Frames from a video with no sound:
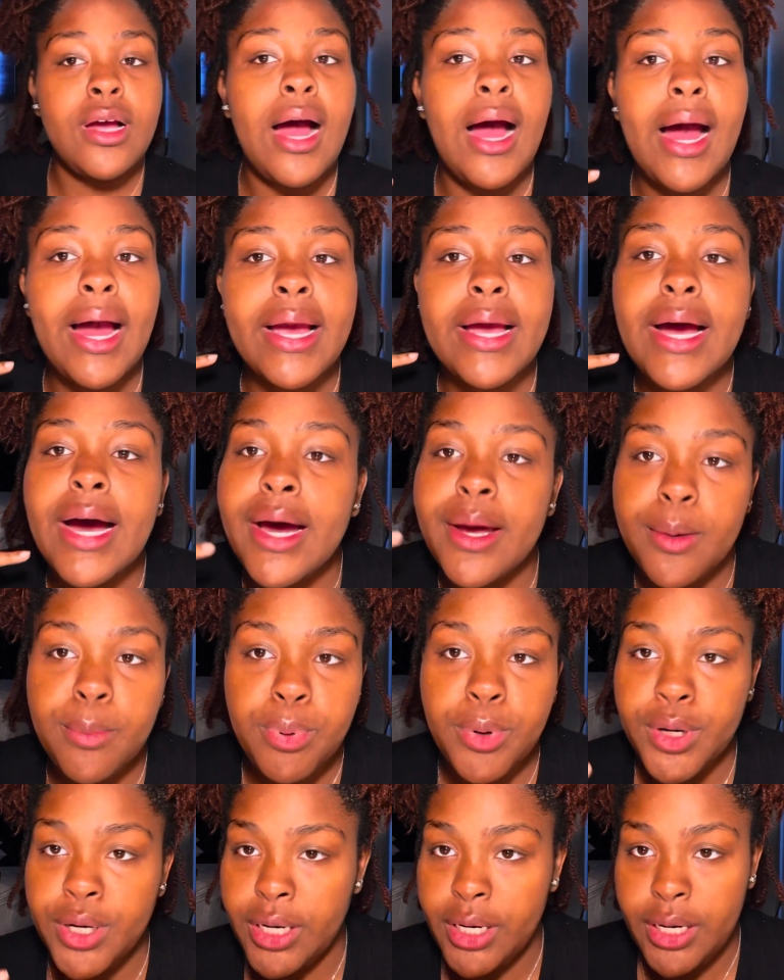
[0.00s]
I gotta
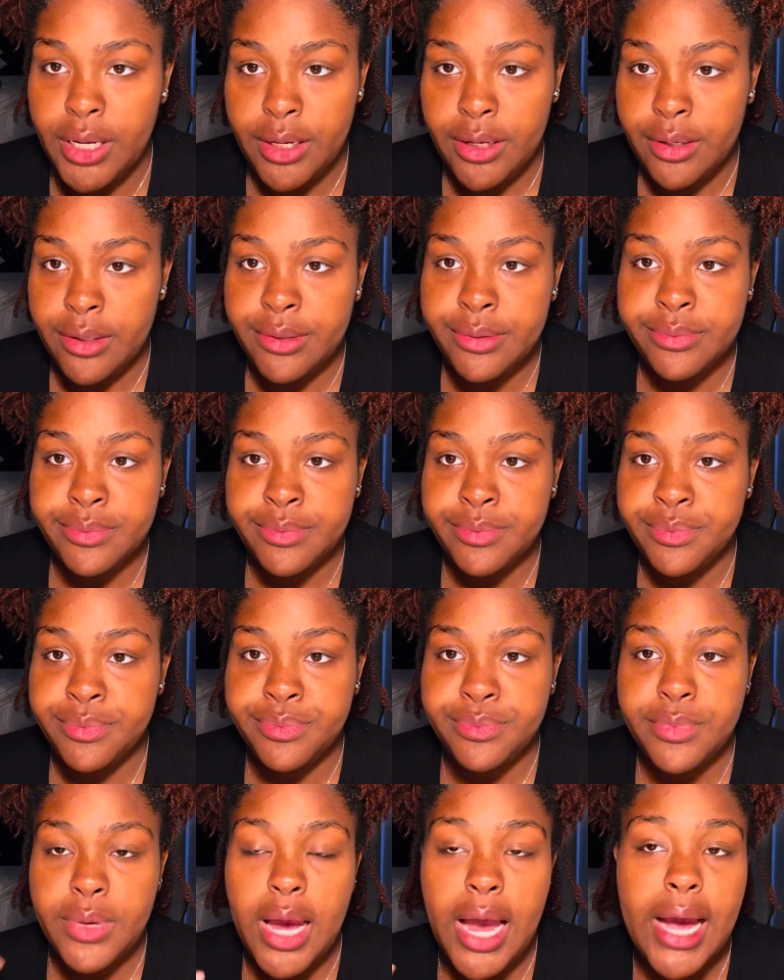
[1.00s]
put it in.
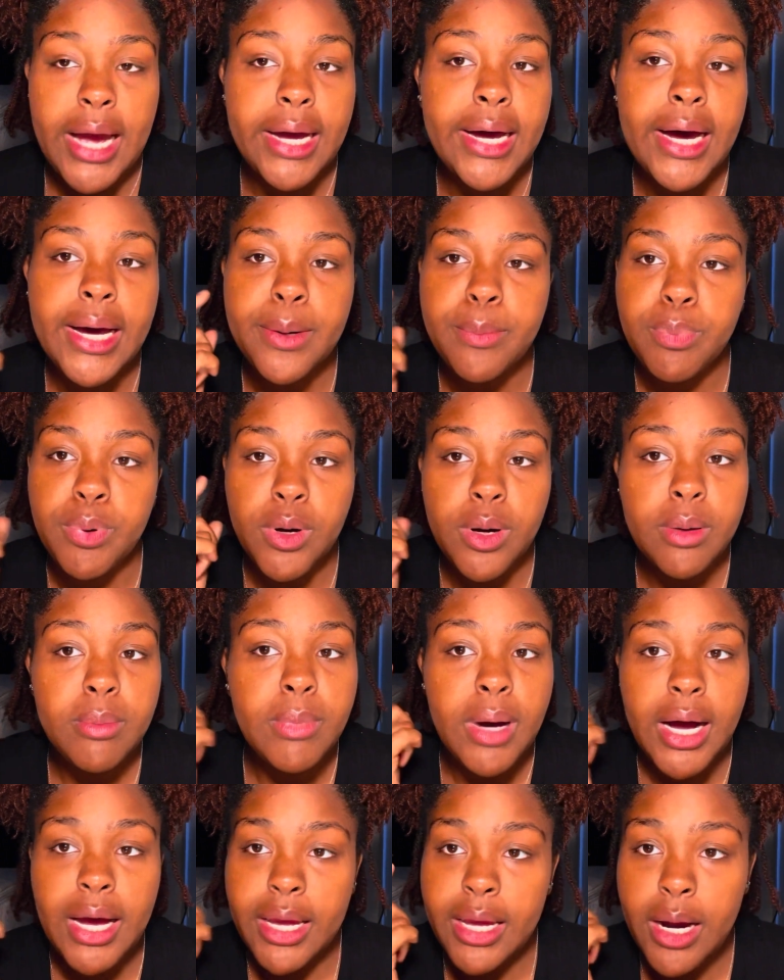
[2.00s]
I gotta put
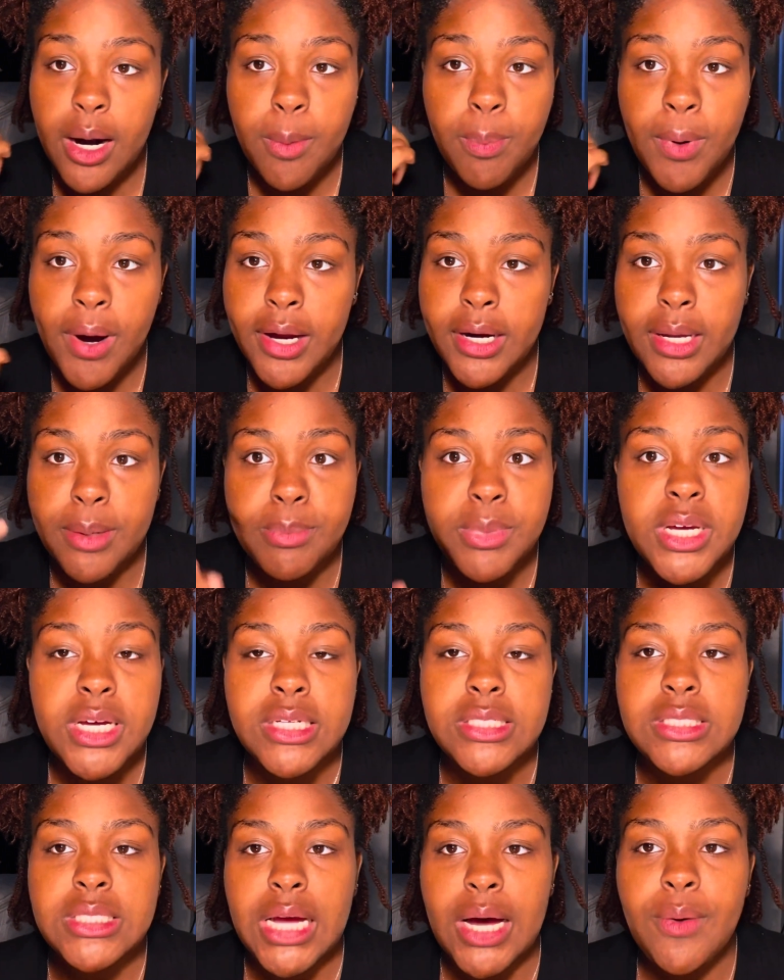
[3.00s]
my AirPod in
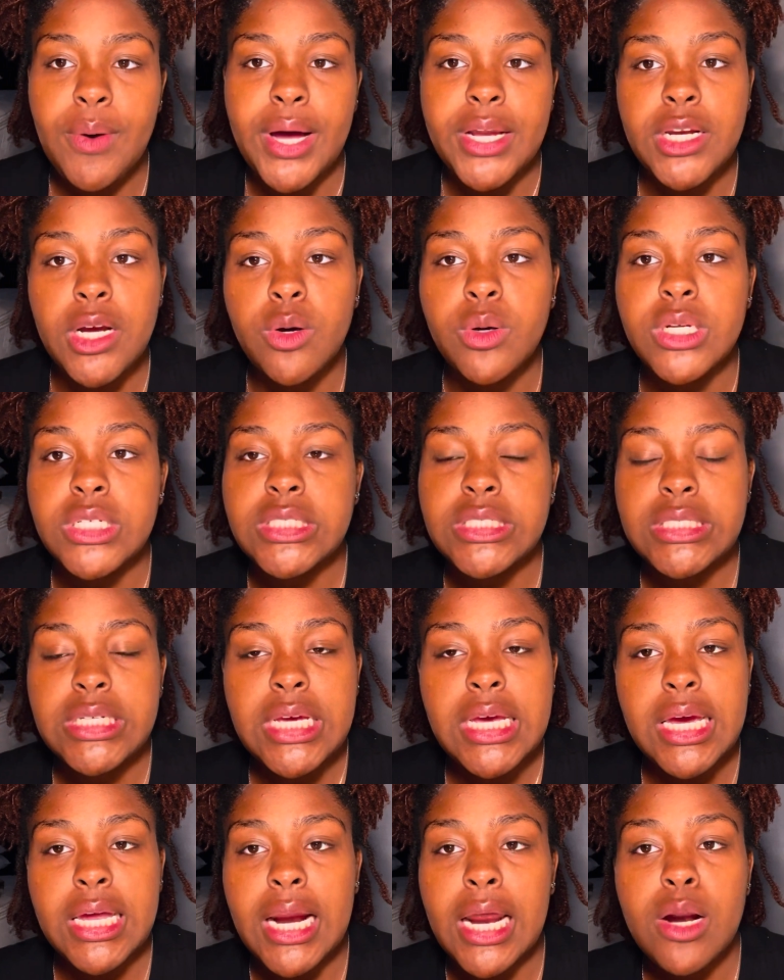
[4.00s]
because now I know it's
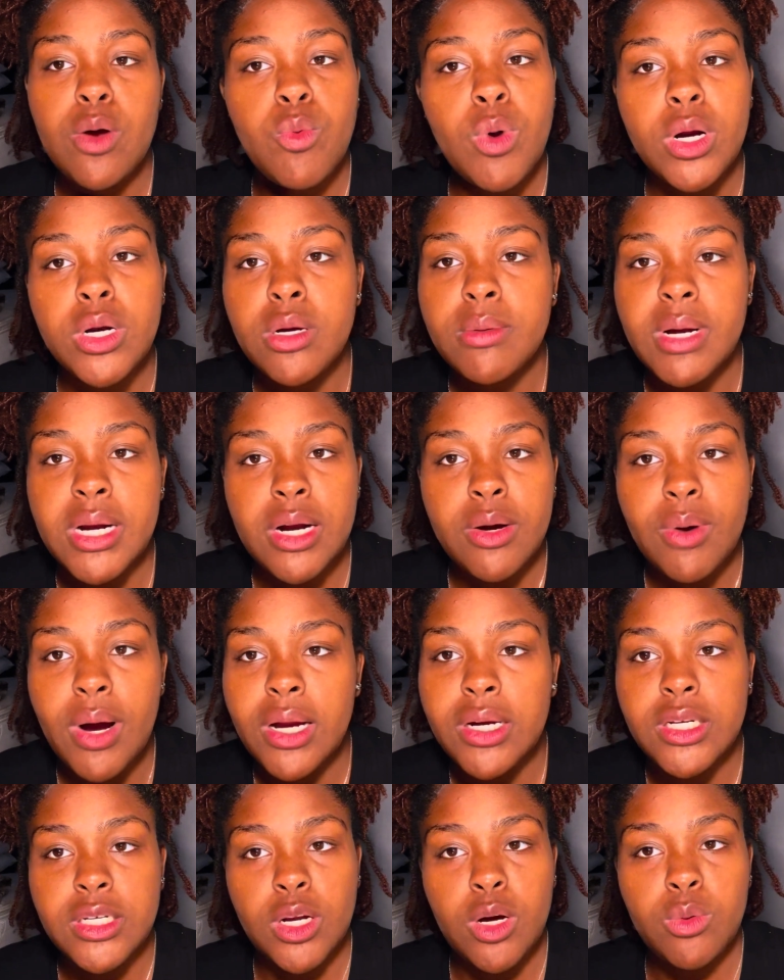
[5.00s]
T and I don't want nobody
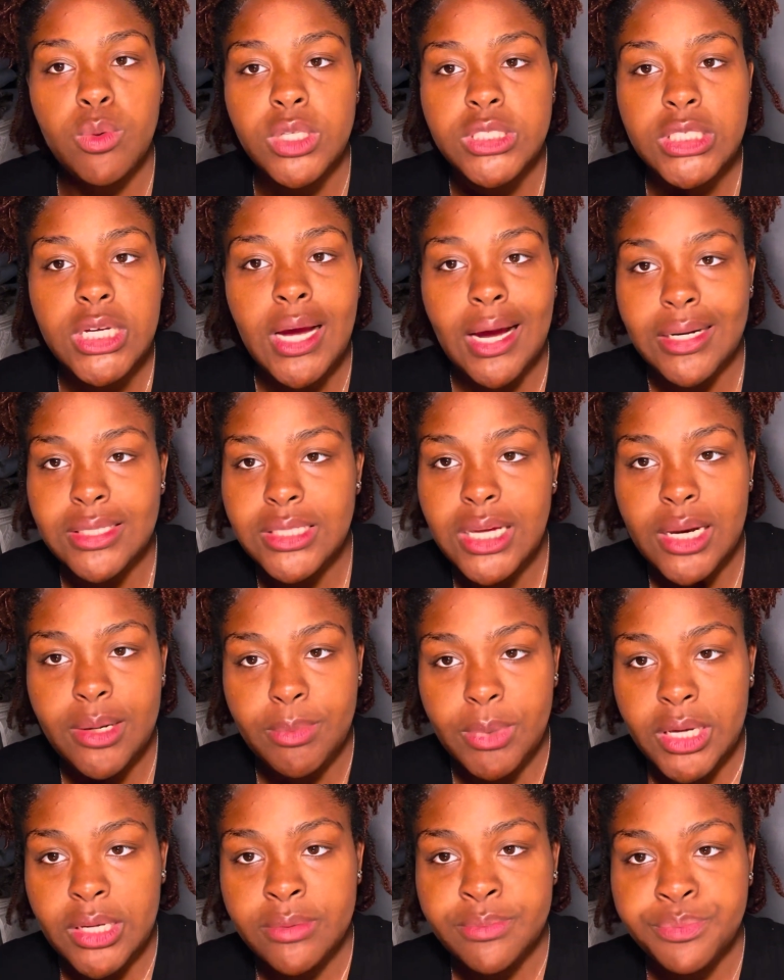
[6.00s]
around to know what she gotta say to
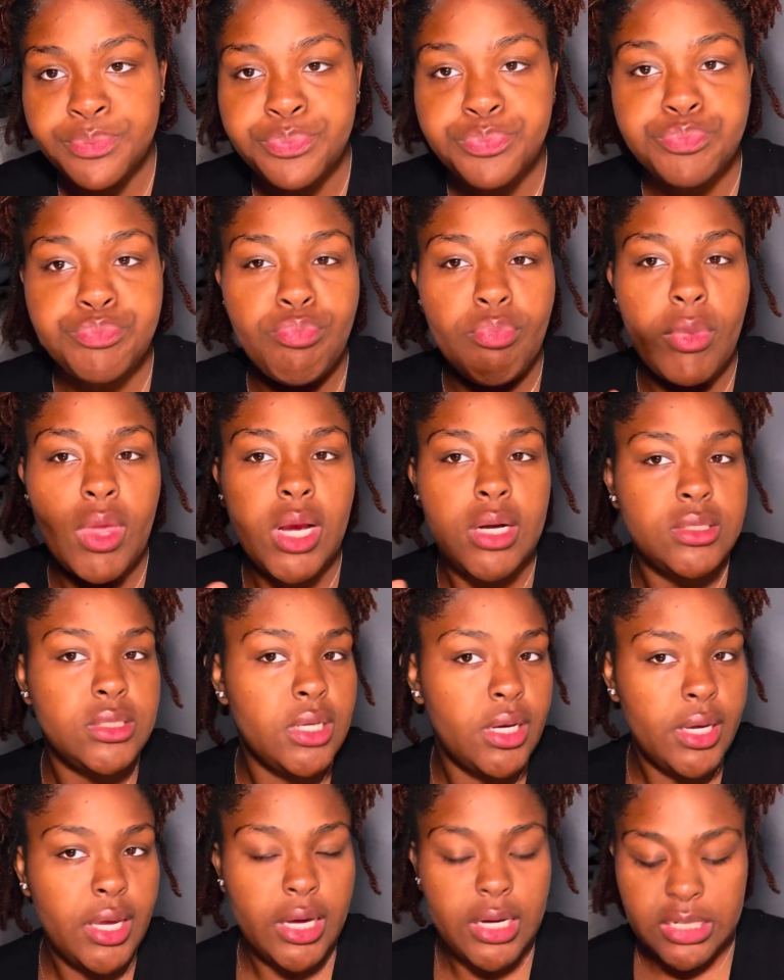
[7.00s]
me.
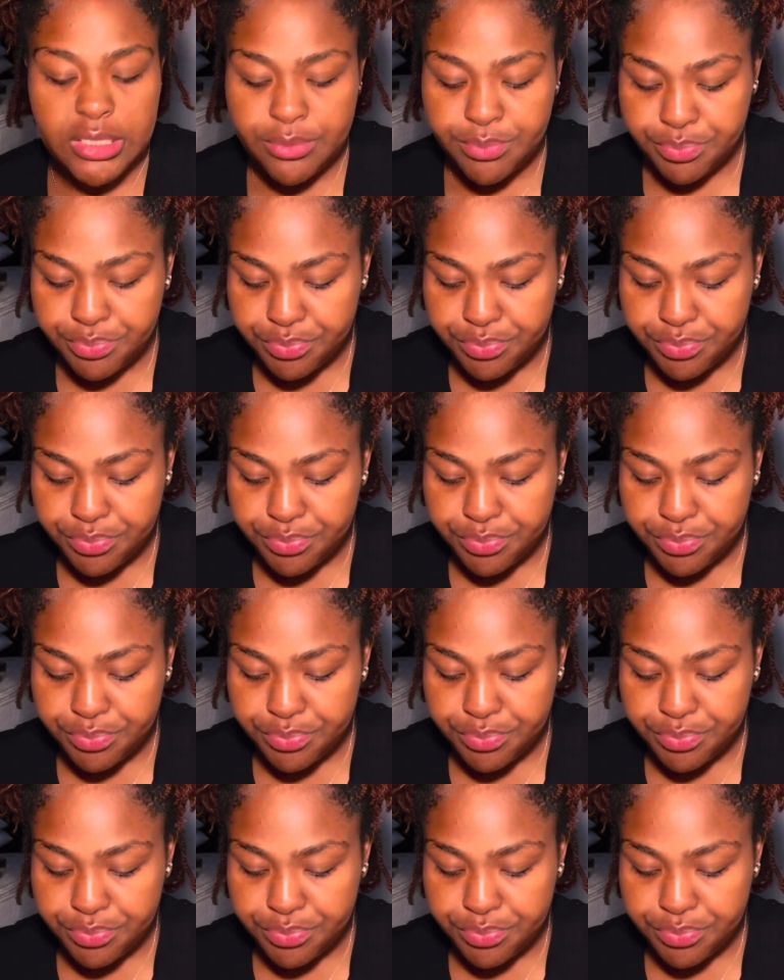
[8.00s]
So yeah.